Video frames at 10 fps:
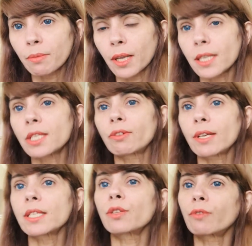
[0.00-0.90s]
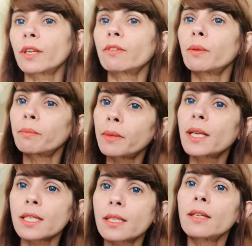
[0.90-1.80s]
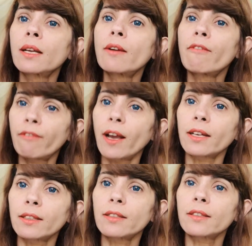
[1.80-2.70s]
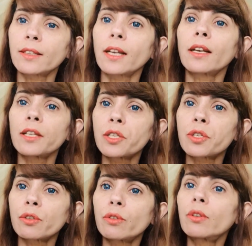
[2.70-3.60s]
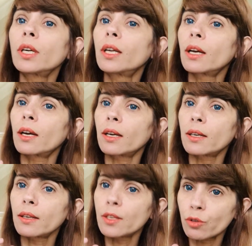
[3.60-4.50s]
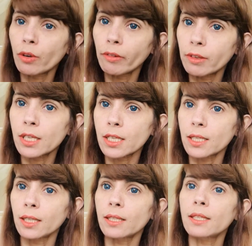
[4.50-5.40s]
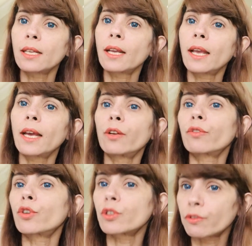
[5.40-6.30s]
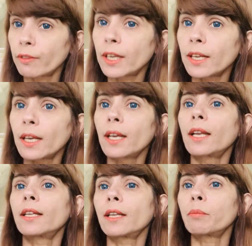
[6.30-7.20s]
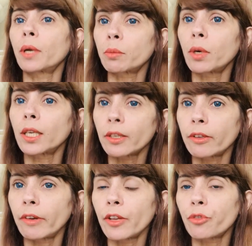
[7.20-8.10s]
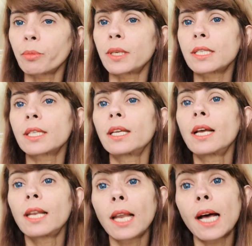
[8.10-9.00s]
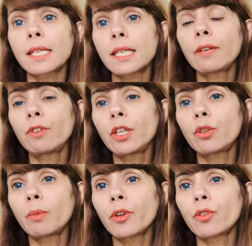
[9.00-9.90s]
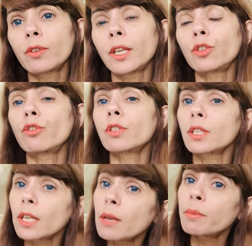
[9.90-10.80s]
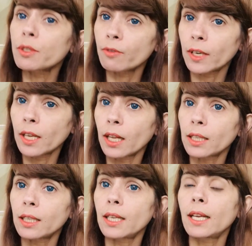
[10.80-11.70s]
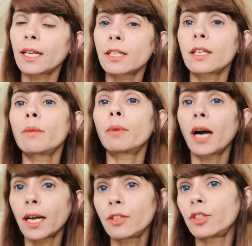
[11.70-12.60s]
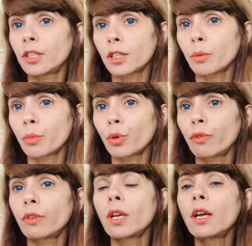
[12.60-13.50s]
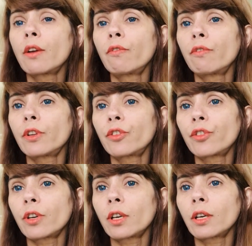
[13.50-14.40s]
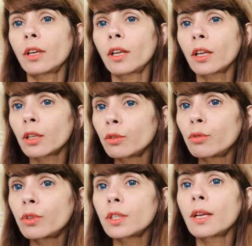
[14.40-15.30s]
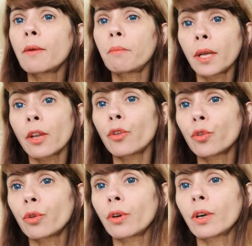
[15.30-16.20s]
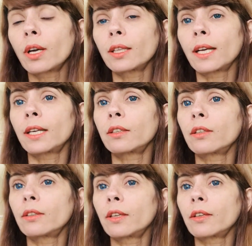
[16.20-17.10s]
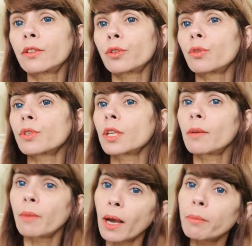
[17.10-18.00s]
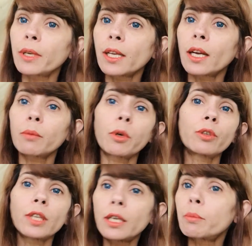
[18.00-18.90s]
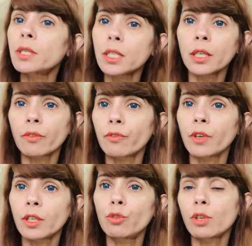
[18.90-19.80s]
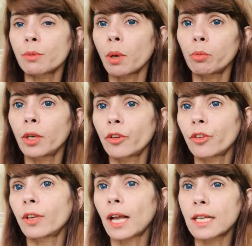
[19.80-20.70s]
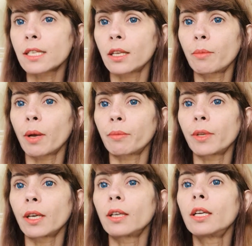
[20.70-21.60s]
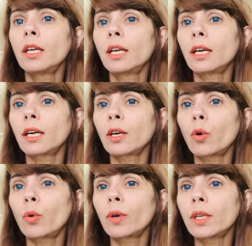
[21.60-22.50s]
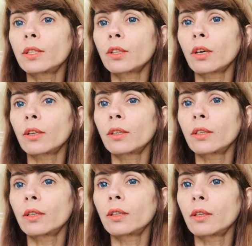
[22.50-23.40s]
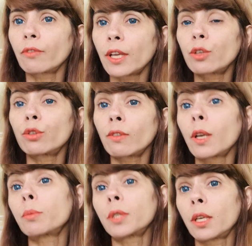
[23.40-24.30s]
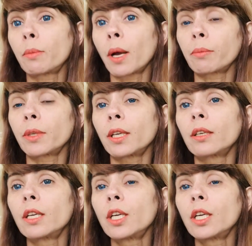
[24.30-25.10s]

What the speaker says: because stress is one of the biggest factors that leads to insulin resistance, and of course weight gain, and then metabolic derangements. Lastly, we need to make sure that your sleep is very healthy and sleep hygiene is improved, which includes making sure that there is no sleep apnea. About 30% of US population has sleep apnea or is on the way to develop sleep apnea.